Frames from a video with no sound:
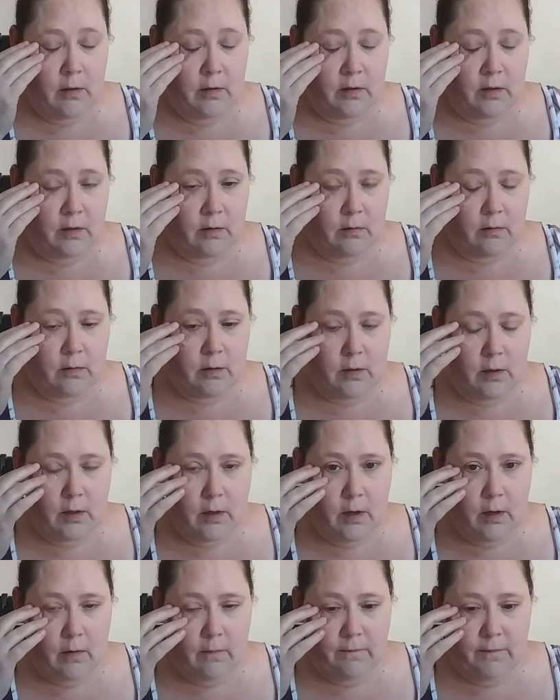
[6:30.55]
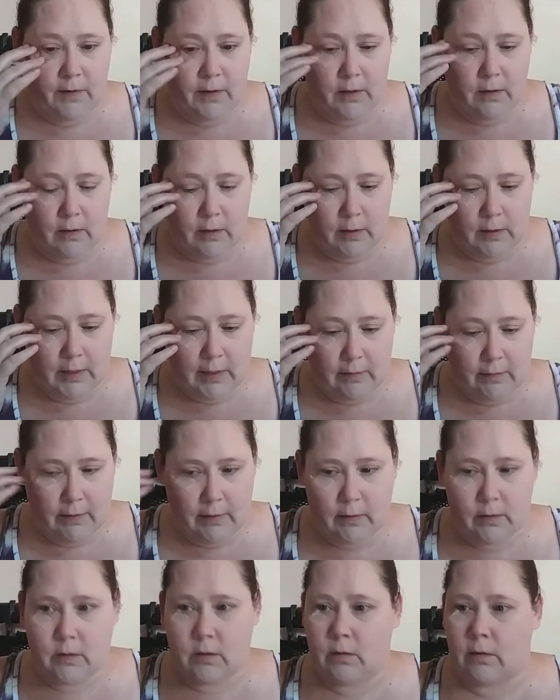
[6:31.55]
So go figure on that
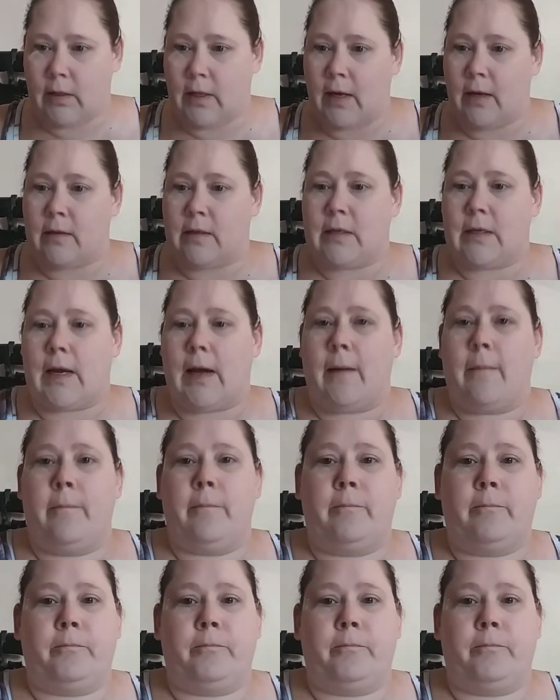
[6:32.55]
one. So that's that.